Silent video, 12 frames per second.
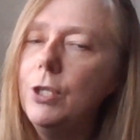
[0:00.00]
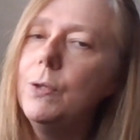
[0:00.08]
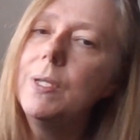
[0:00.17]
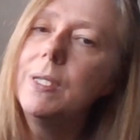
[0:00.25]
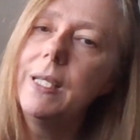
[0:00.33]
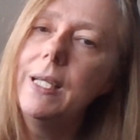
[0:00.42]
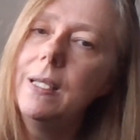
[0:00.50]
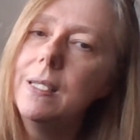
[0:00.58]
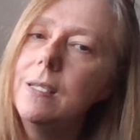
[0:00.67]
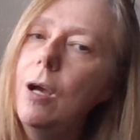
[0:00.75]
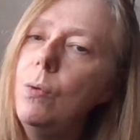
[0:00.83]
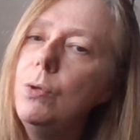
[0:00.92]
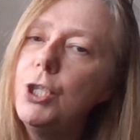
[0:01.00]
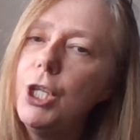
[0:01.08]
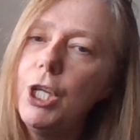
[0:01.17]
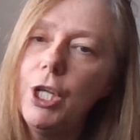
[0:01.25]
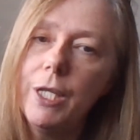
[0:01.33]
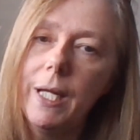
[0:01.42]
you see this whole
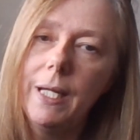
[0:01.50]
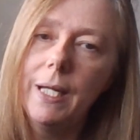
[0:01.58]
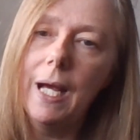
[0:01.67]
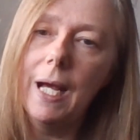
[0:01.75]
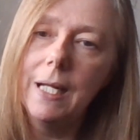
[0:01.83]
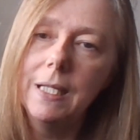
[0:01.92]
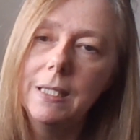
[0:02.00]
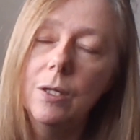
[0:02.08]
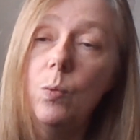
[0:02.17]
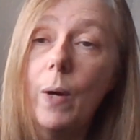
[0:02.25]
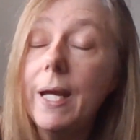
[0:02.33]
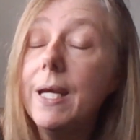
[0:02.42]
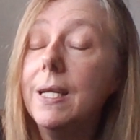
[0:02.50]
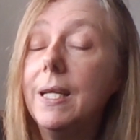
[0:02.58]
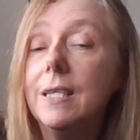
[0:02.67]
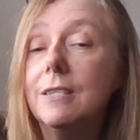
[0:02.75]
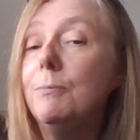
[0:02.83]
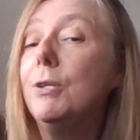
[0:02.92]
journey and
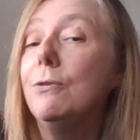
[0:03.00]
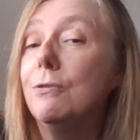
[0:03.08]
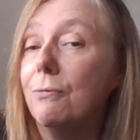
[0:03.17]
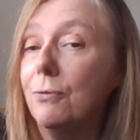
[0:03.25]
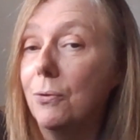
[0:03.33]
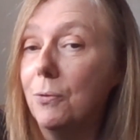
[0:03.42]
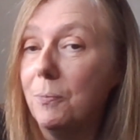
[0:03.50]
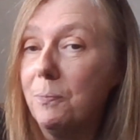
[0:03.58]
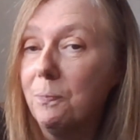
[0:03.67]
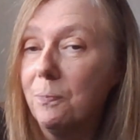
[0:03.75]
awakening as beautiful.